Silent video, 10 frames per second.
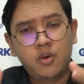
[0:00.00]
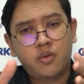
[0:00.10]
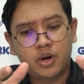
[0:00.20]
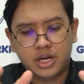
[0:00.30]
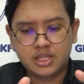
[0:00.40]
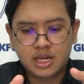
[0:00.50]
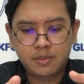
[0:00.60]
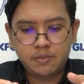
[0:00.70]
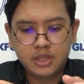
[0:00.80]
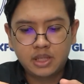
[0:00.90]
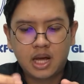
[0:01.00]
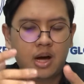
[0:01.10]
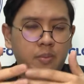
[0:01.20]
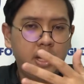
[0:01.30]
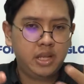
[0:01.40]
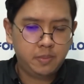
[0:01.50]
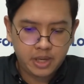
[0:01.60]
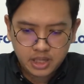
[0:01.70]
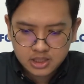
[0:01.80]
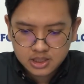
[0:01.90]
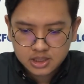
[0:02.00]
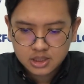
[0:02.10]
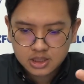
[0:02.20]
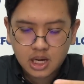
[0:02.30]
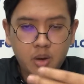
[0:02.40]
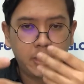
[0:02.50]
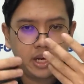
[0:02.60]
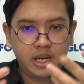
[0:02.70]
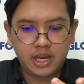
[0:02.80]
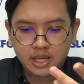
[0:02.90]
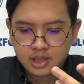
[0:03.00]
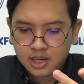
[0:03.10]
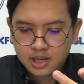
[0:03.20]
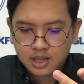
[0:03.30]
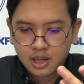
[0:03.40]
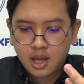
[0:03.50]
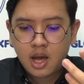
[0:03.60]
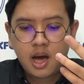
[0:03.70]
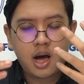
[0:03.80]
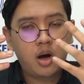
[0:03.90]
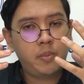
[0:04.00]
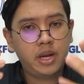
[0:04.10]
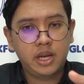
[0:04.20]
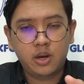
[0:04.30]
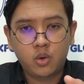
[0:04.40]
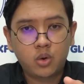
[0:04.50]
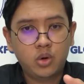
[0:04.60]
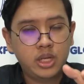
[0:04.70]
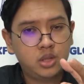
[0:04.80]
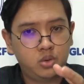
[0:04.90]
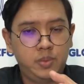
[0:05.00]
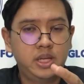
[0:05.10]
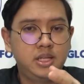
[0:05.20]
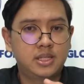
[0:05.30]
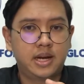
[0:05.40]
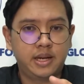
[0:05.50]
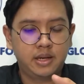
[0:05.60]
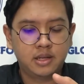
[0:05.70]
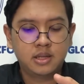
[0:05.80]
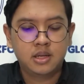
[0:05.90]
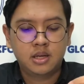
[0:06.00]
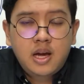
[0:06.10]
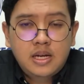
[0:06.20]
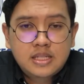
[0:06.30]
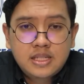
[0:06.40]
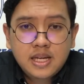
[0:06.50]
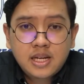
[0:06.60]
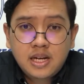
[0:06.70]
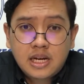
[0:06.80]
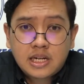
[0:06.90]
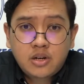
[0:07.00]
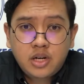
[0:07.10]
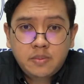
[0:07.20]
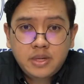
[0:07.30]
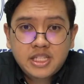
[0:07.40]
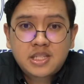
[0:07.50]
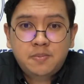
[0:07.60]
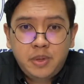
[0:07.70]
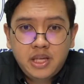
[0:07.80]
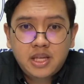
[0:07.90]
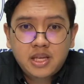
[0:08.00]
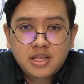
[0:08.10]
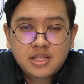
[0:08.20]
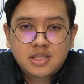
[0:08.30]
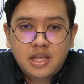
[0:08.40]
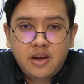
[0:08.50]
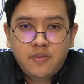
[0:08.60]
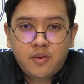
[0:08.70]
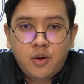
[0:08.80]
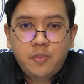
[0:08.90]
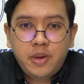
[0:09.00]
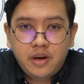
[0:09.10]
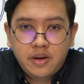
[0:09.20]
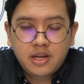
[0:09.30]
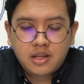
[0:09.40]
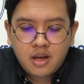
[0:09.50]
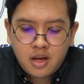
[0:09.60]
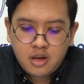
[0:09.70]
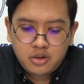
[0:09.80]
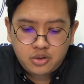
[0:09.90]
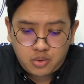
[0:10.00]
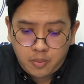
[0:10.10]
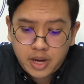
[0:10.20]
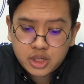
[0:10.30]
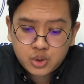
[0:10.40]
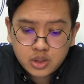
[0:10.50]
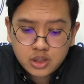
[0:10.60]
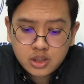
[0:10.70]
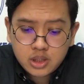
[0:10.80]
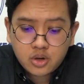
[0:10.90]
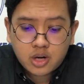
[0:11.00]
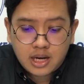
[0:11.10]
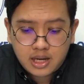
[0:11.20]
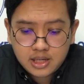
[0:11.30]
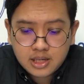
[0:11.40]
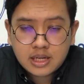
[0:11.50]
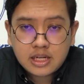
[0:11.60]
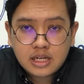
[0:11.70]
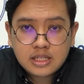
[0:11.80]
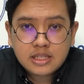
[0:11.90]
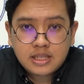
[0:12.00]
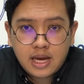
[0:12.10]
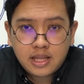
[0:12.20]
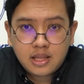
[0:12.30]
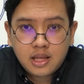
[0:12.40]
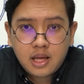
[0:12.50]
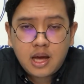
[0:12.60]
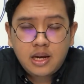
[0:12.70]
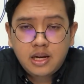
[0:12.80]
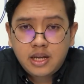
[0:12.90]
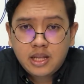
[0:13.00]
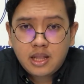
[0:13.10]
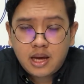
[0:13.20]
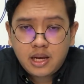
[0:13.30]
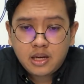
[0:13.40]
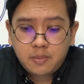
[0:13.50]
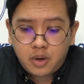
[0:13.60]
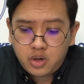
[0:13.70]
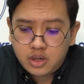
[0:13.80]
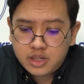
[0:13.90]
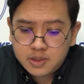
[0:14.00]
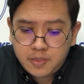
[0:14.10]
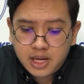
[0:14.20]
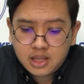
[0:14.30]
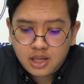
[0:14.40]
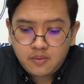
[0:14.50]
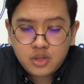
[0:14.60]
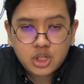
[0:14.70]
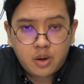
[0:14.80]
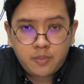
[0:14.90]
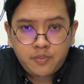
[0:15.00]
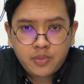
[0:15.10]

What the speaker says: For example, how many pages, how many data, how many logo need to be designed. The second acronym is P, stand for period. So make sure your client clearly state the deadline about the respective job.